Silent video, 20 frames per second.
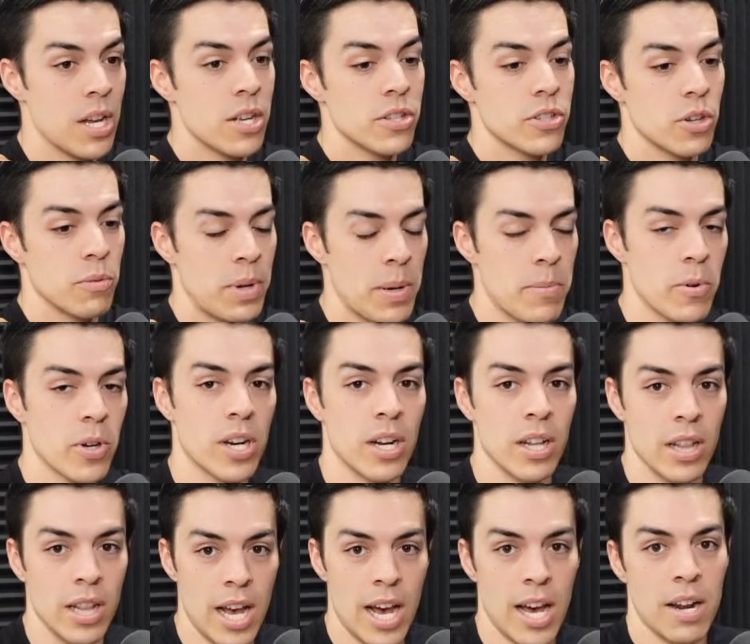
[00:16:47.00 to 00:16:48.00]
So people get a
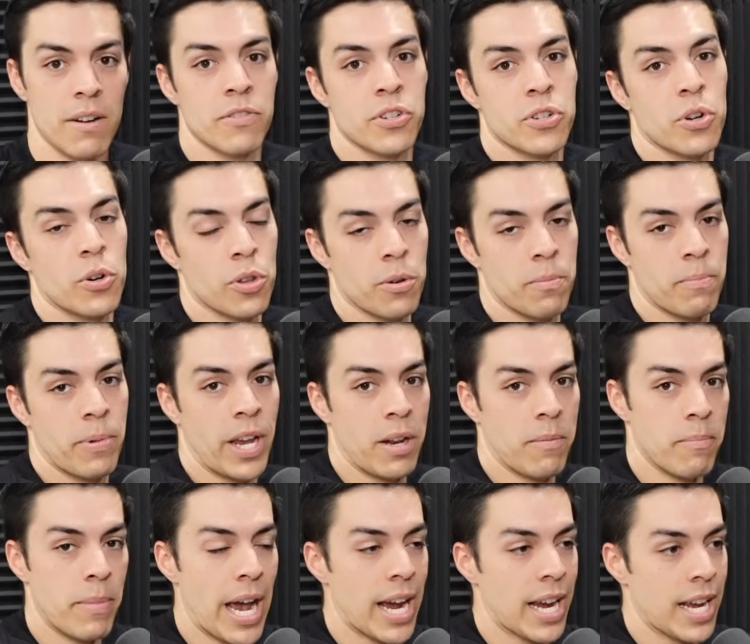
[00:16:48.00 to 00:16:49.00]
lot of shoulder
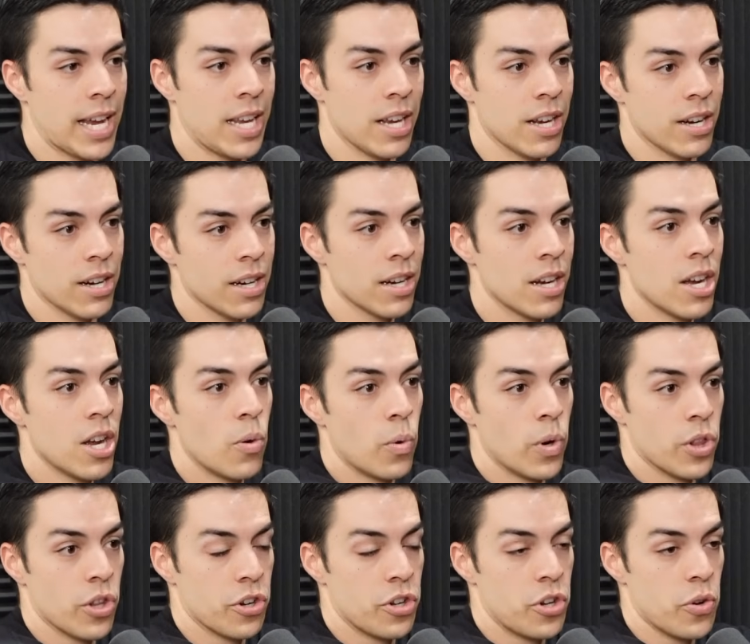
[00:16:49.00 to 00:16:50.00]
pain back here
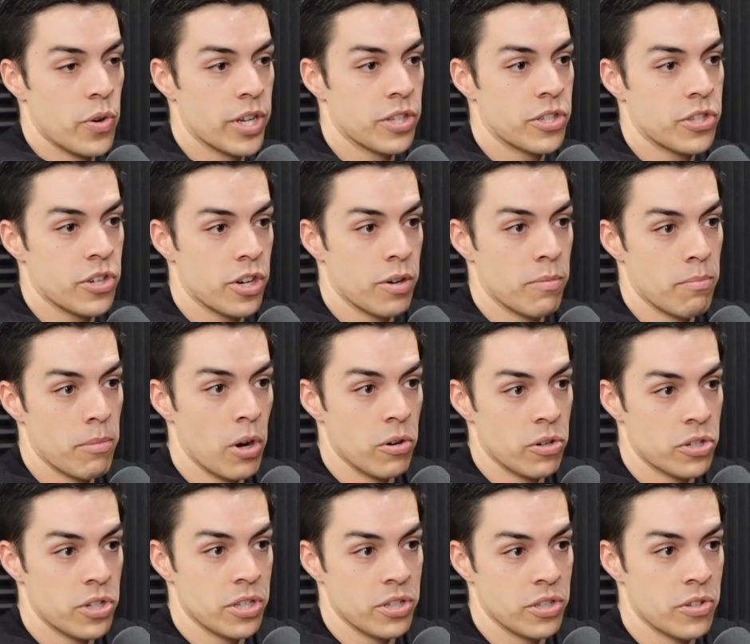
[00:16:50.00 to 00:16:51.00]
when they're doing certain
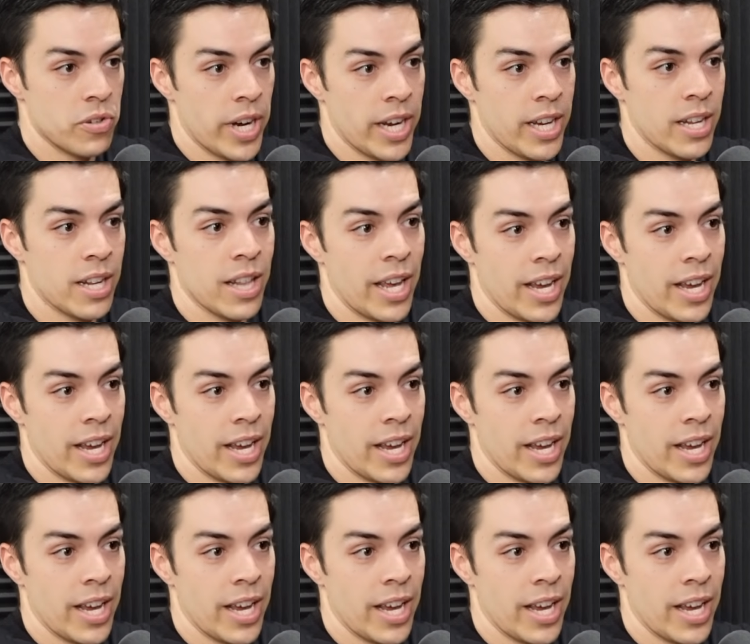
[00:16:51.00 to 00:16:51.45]
motions, right?